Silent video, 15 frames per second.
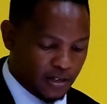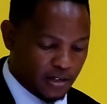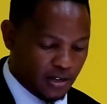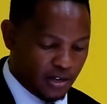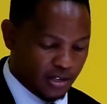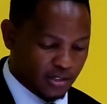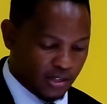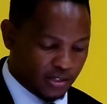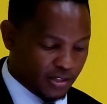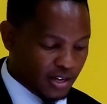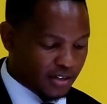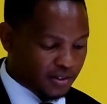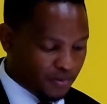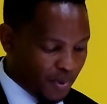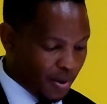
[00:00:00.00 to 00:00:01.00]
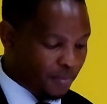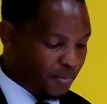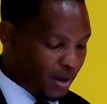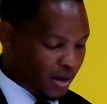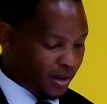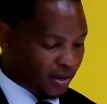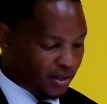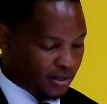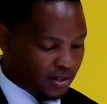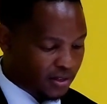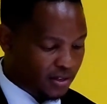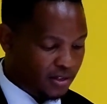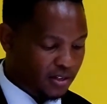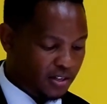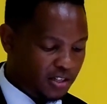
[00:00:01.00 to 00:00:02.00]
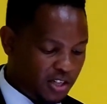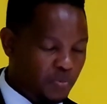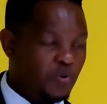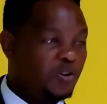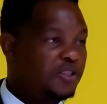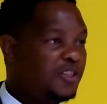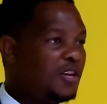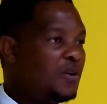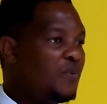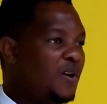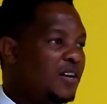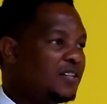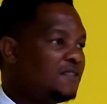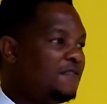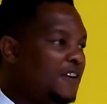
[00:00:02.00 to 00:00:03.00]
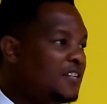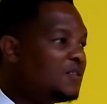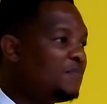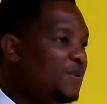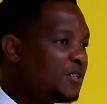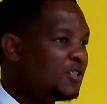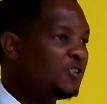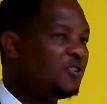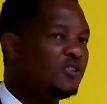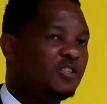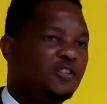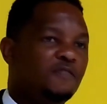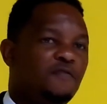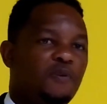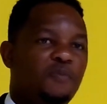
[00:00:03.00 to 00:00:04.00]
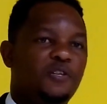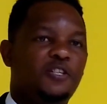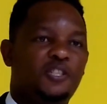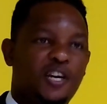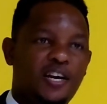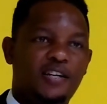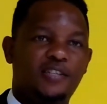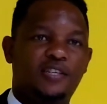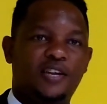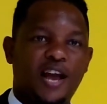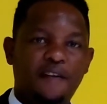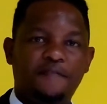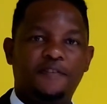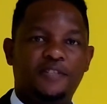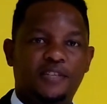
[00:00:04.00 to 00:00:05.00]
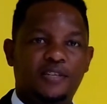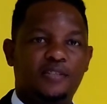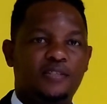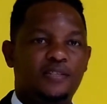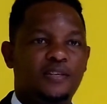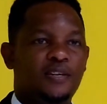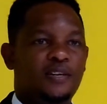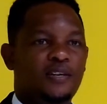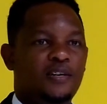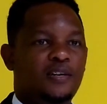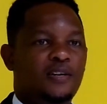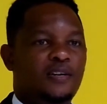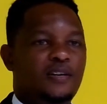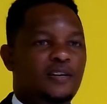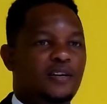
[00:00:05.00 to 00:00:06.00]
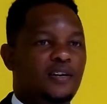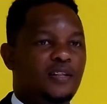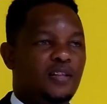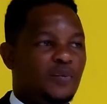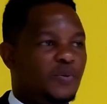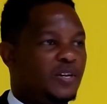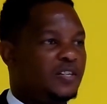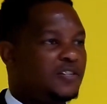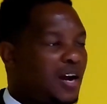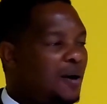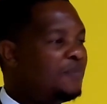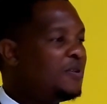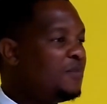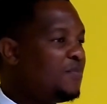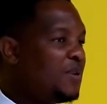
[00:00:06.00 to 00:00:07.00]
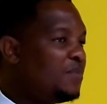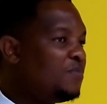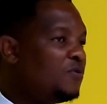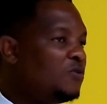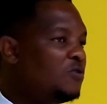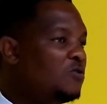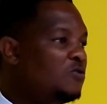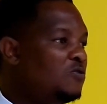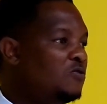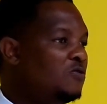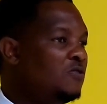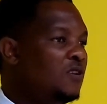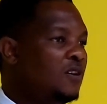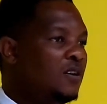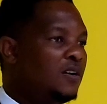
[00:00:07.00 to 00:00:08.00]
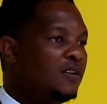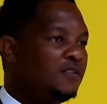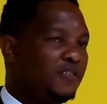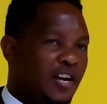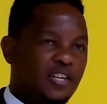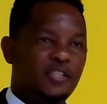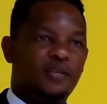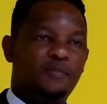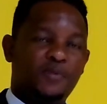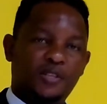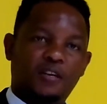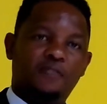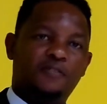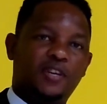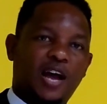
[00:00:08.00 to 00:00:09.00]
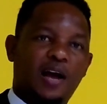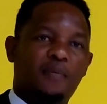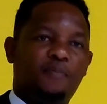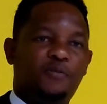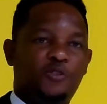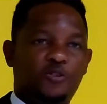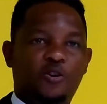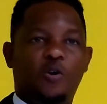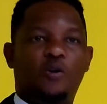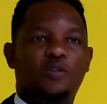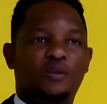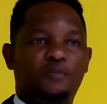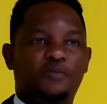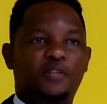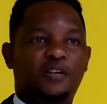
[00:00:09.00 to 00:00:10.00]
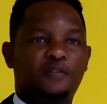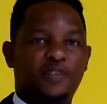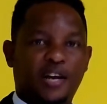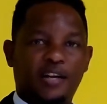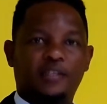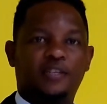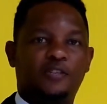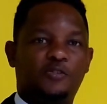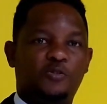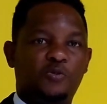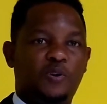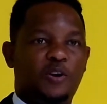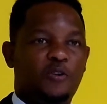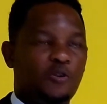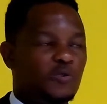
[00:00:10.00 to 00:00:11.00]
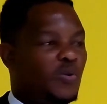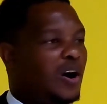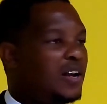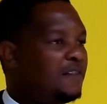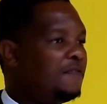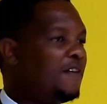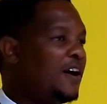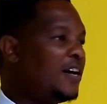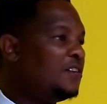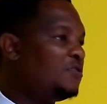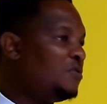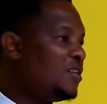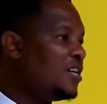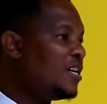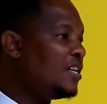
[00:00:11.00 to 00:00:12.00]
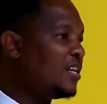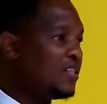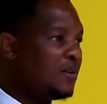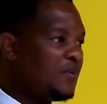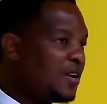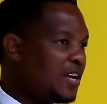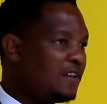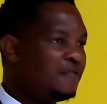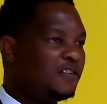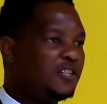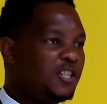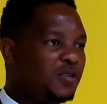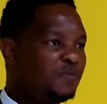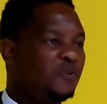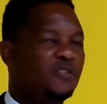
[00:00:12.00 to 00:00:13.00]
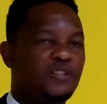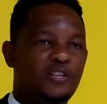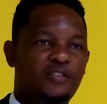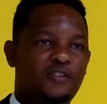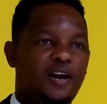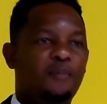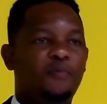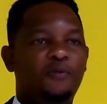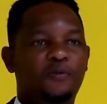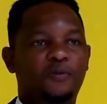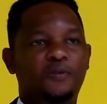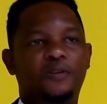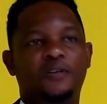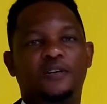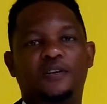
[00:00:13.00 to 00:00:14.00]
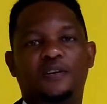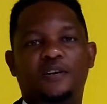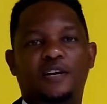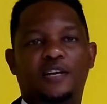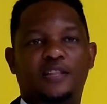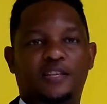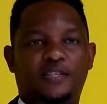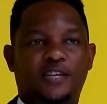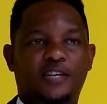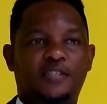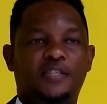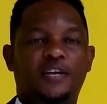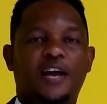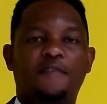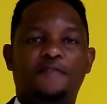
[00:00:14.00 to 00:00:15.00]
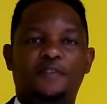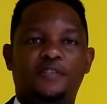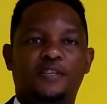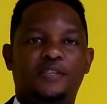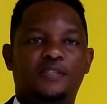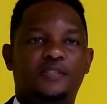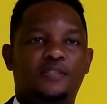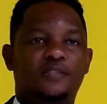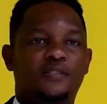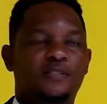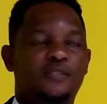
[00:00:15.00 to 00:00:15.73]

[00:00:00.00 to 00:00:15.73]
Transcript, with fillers: And as I said, remember, Timothy was facing persecution from his church at Ephesus. Uh, there were troubling people who raised themselves up to call themselves elders who were not qualified to lead, and they were giving Timothy trouble in the church at Ephesus.